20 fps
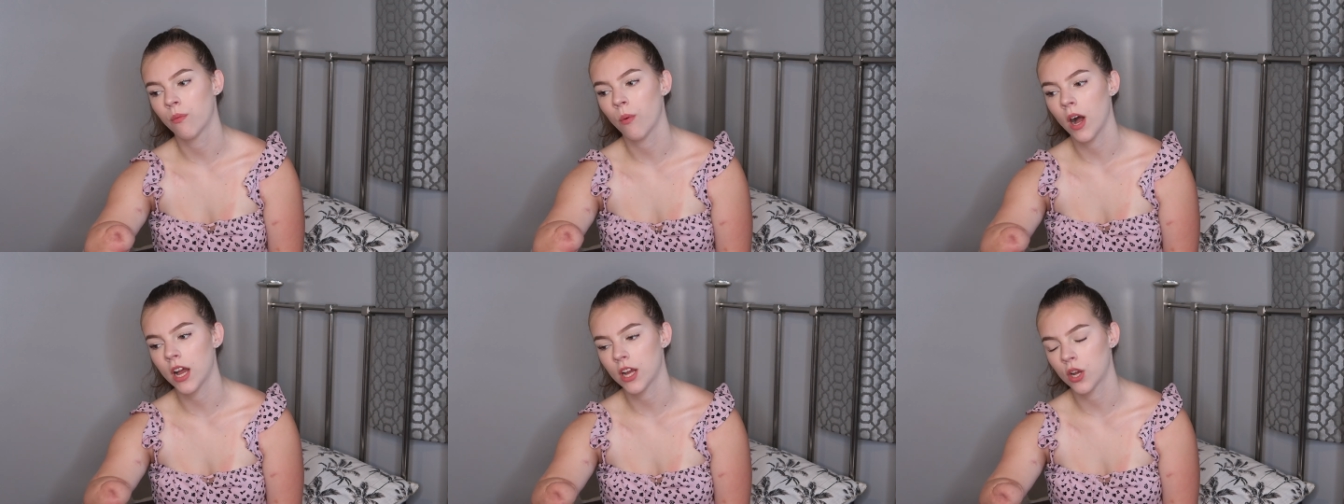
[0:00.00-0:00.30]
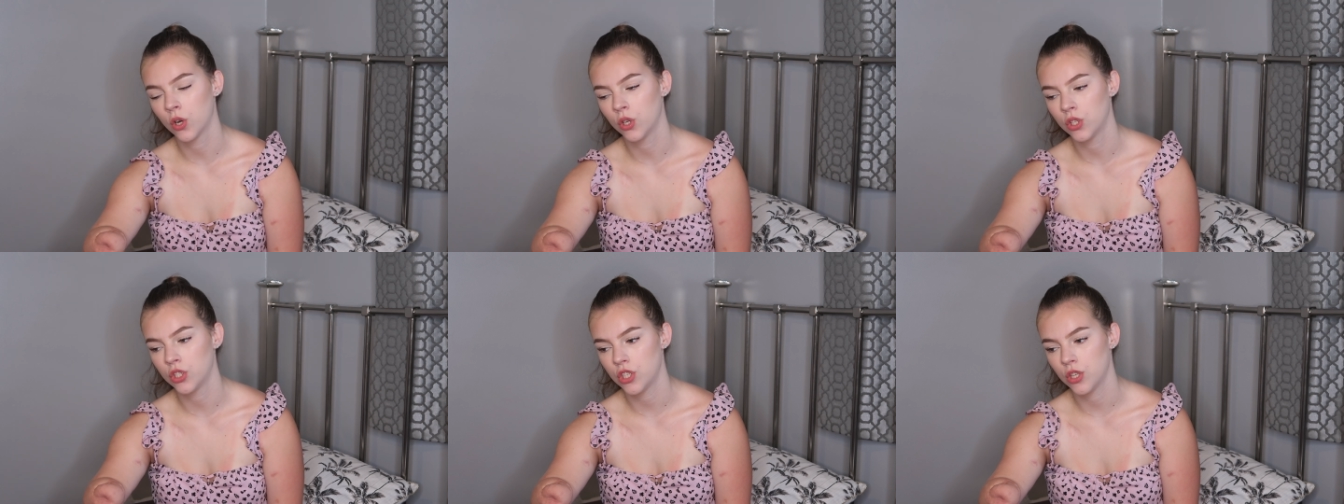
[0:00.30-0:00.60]
what I
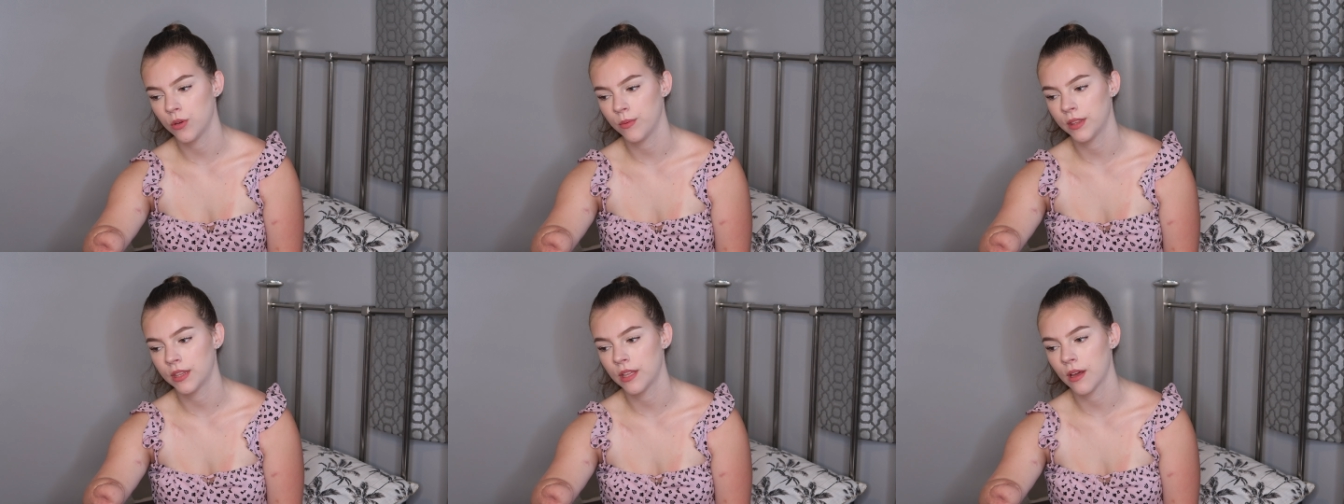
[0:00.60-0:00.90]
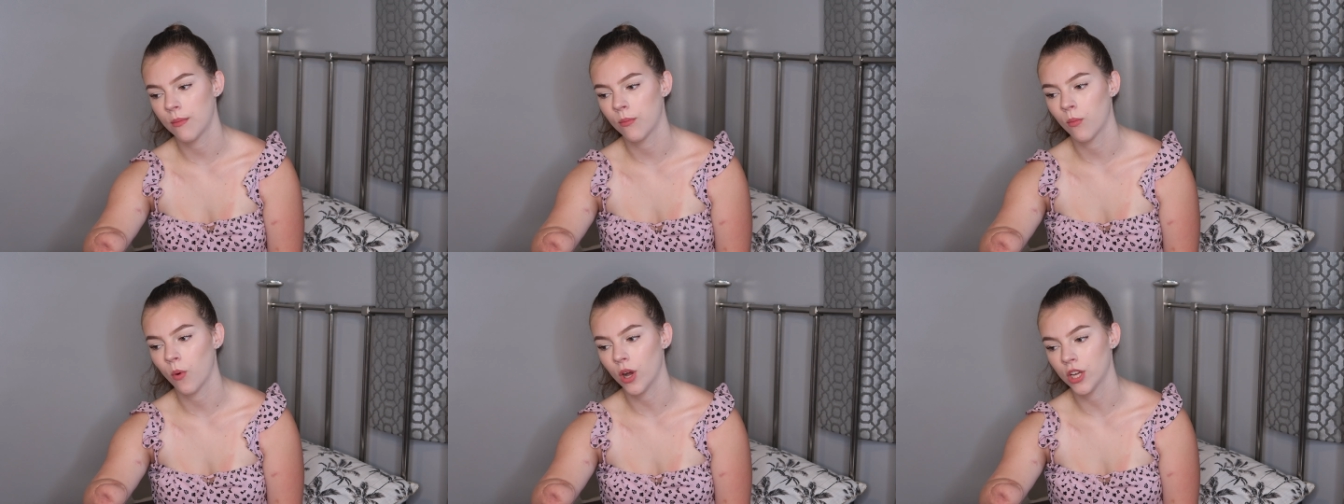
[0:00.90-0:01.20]
could do with
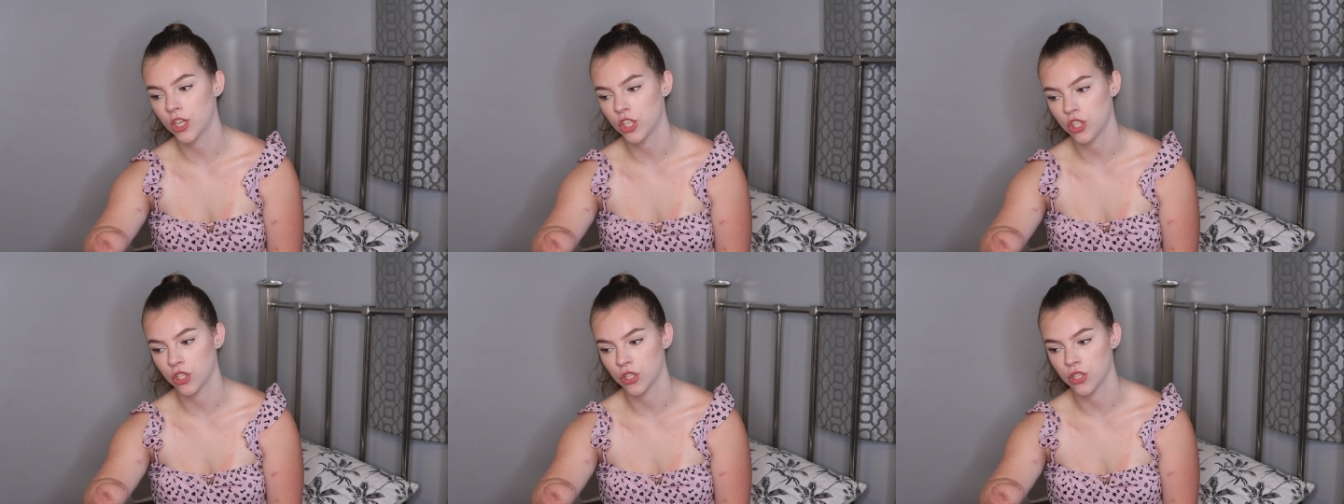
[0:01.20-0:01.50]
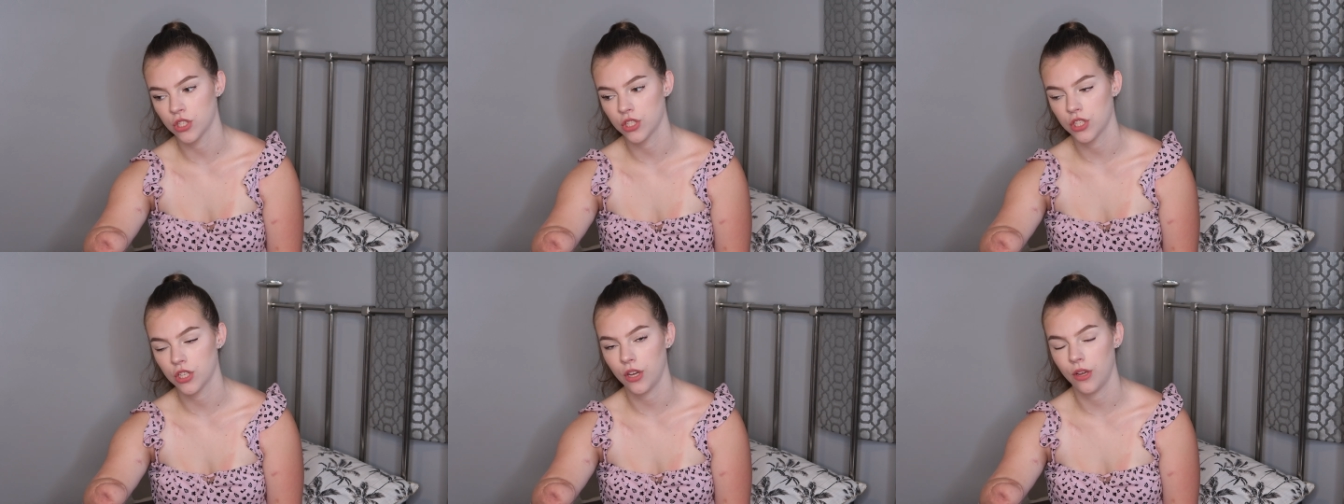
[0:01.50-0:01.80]
them, what I
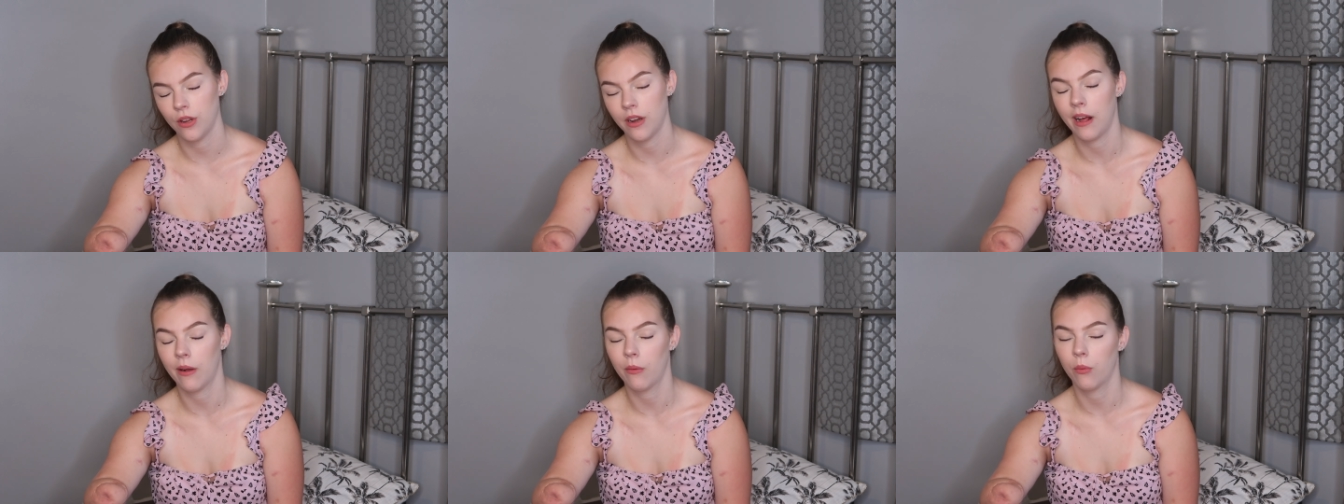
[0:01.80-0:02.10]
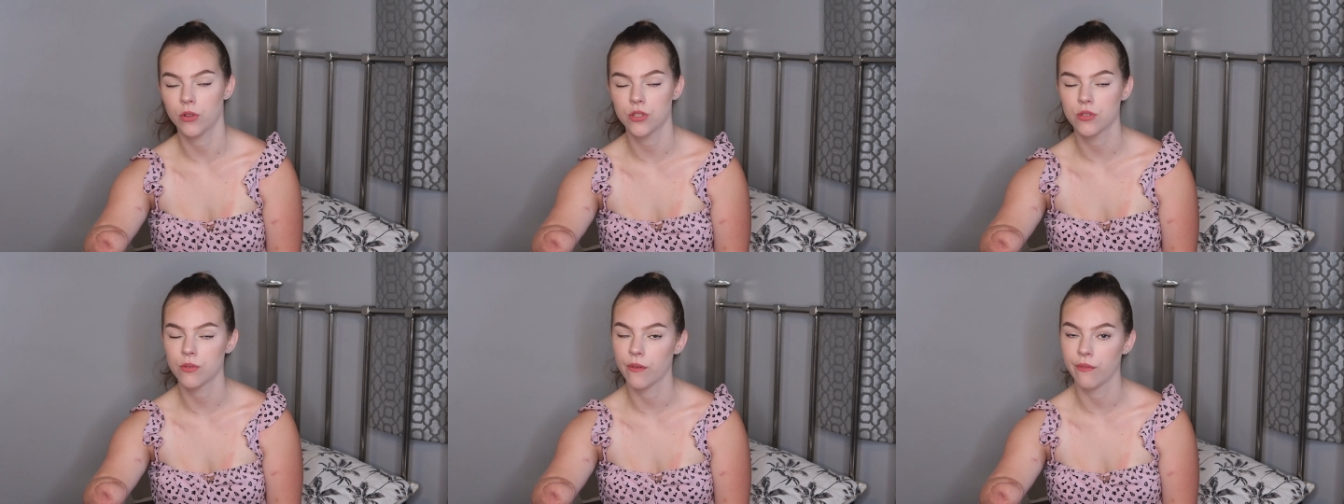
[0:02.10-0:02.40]
shouldn't do, like
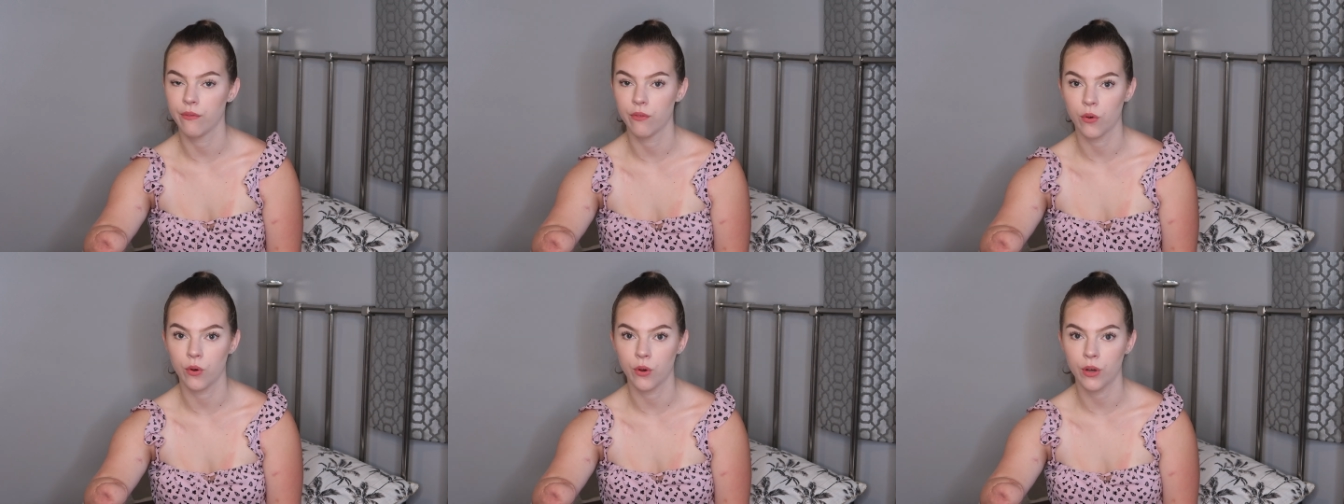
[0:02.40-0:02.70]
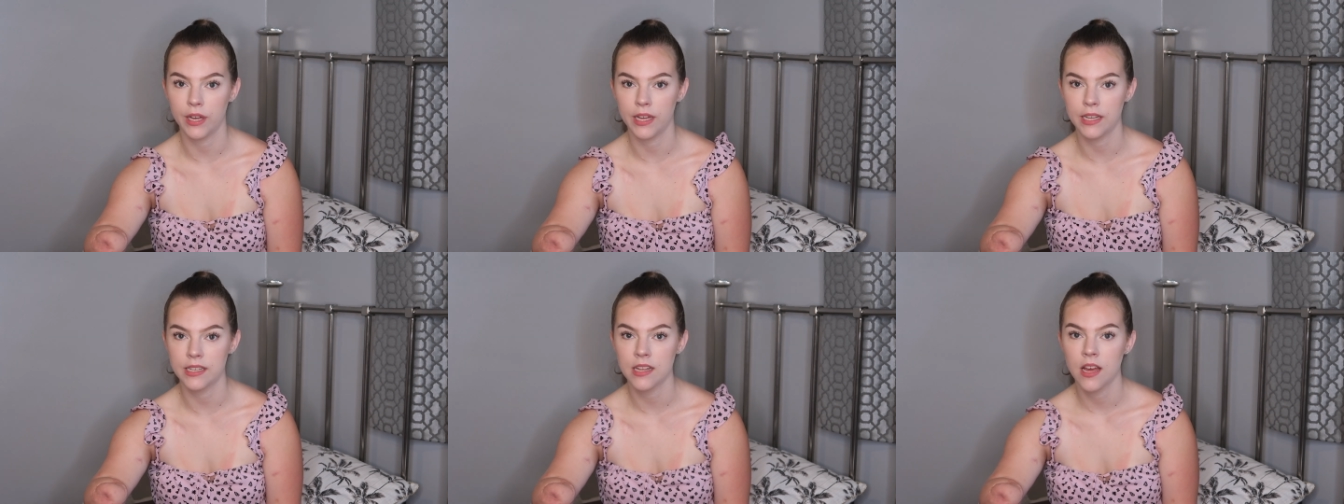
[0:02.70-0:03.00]
what to
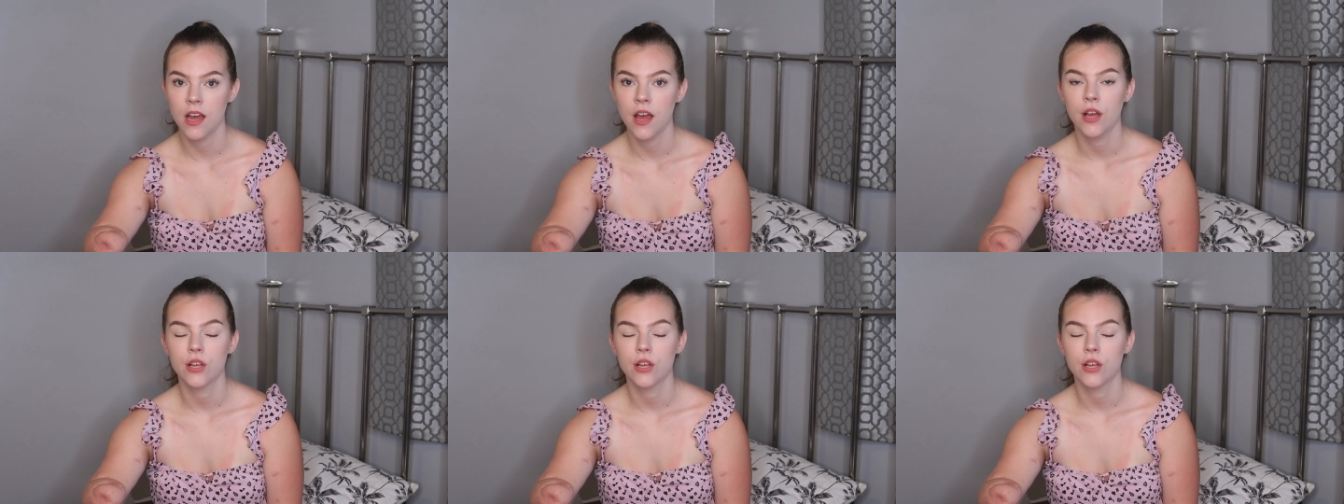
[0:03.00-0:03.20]
avoid,